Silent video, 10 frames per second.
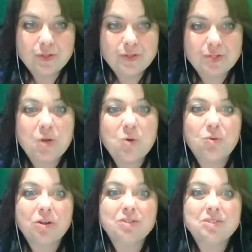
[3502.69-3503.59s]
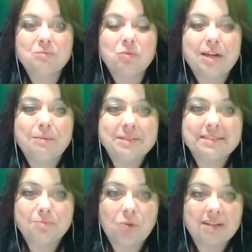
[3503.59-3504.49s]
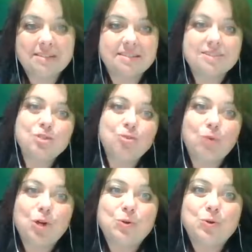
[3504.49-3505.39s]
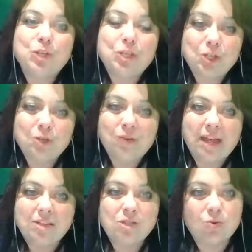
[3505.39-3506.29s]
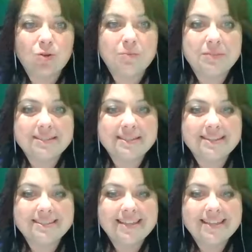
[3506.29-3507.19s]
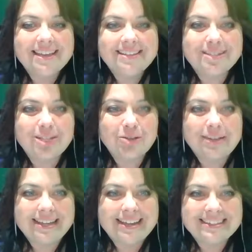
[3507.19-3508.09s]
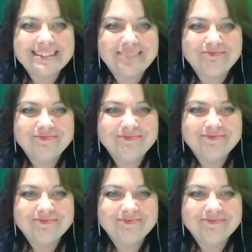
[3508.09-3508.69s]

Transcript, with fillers: So, mm-hmm. what are some great business practices to grow you and your business? See you again next time.